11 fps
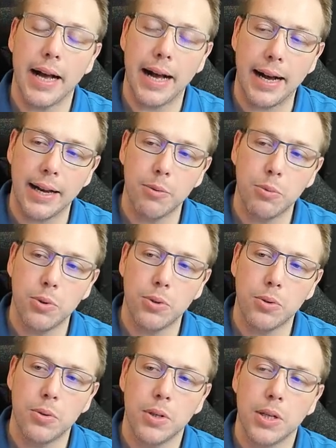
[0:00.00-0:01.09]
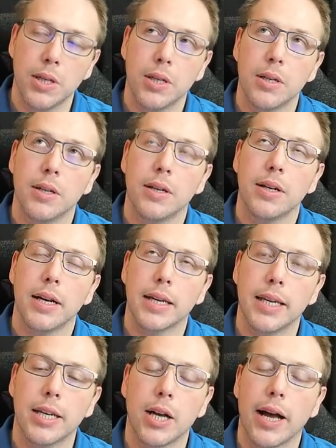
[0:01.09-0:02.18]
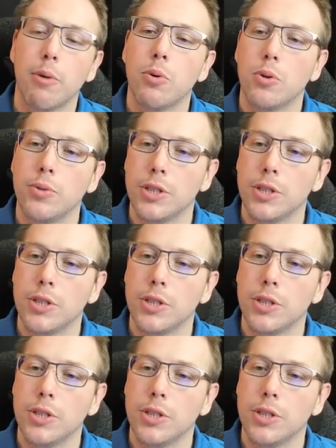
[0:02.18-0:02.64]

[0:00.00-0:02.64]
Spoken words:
I will only